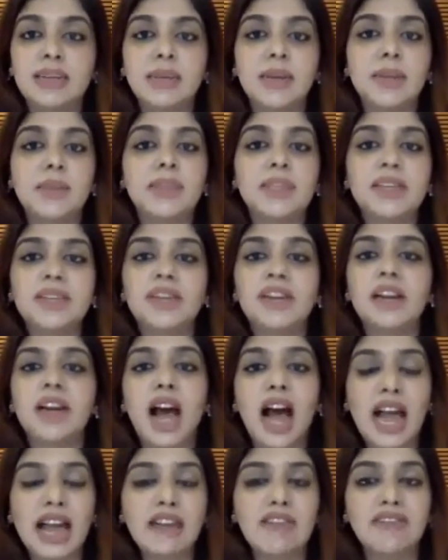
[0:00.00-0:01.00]
Some even
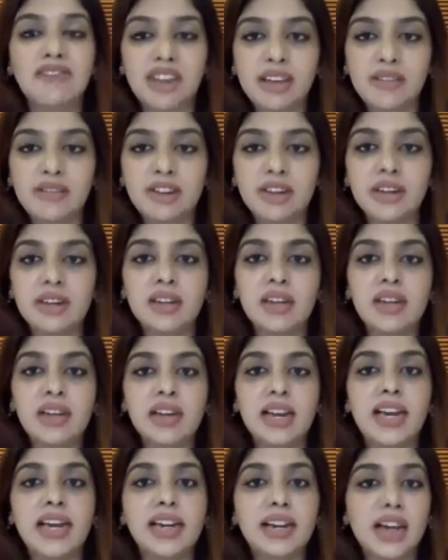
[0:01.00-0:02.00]
high fever
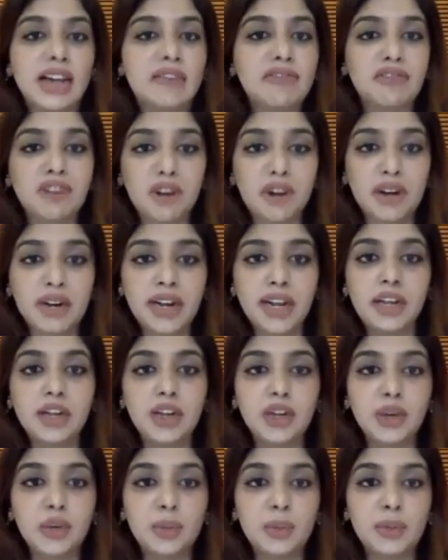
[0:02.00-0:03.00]
like typhoid,
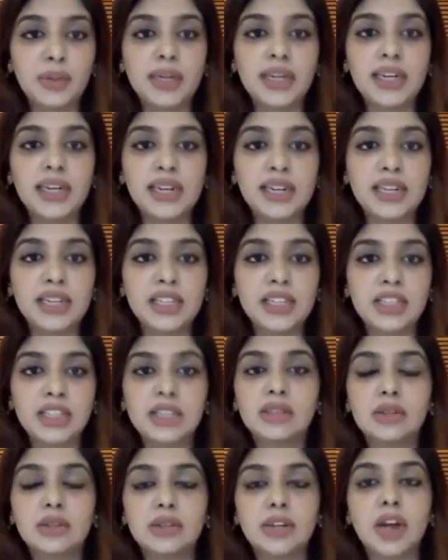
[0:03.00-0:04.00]
dengue, malaria,
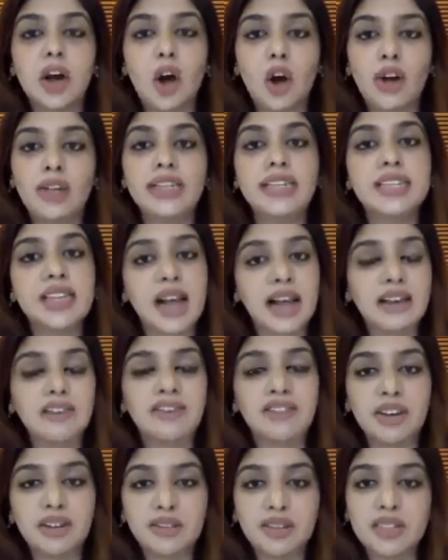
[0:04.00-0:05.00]
chikungunya, all these high
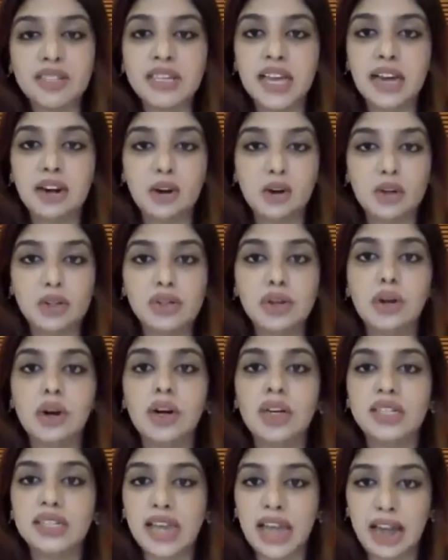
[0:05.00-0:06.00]
fevers can also
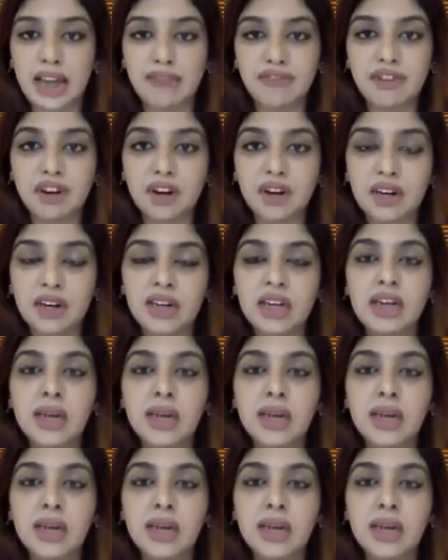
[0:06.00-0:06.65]
cause hair fall.